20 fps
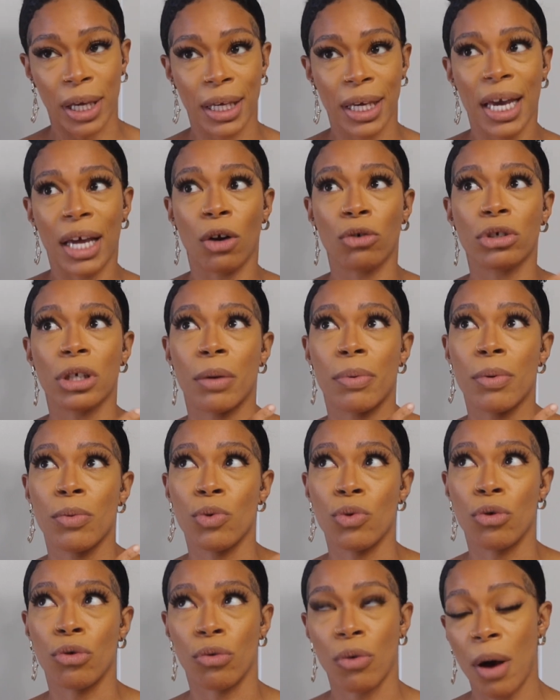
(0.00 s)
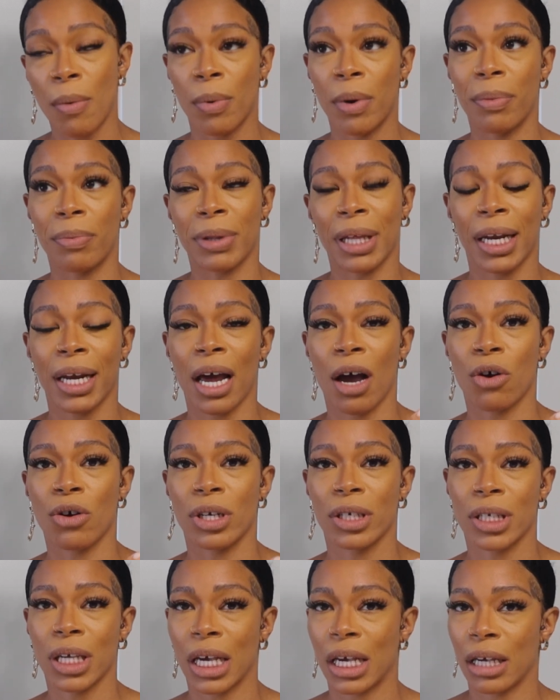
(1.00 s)
Yeah, those are the people you grew up with, but they're not on
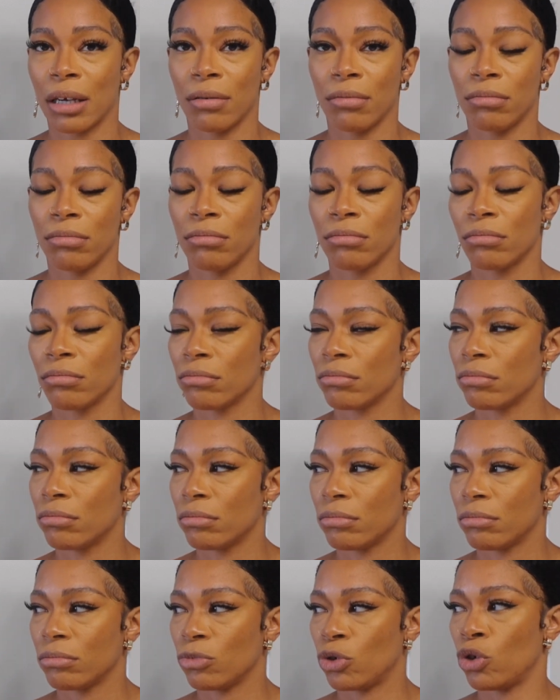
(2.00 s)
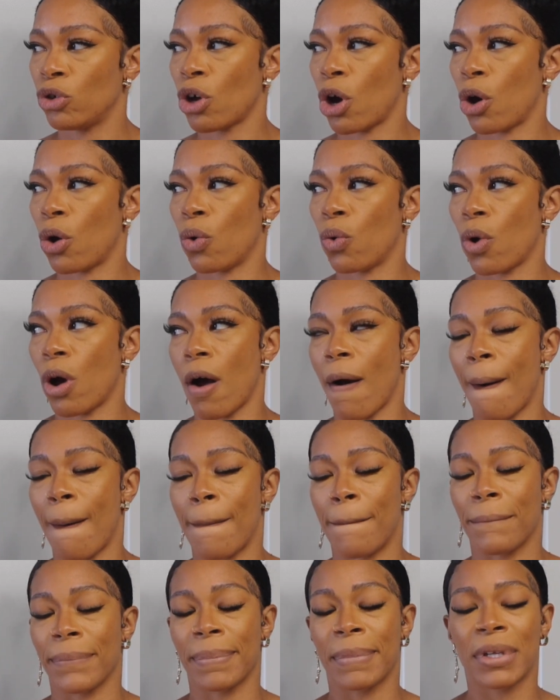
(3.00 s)
the same, you
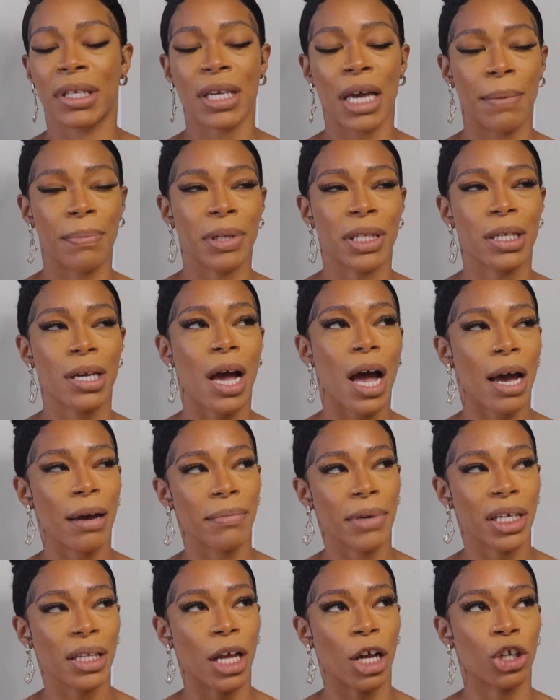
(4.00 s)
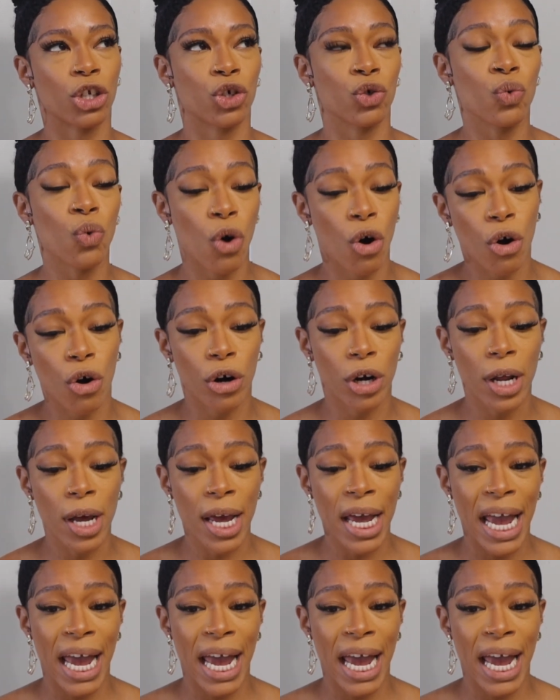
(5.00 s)
know, type of timing that you on.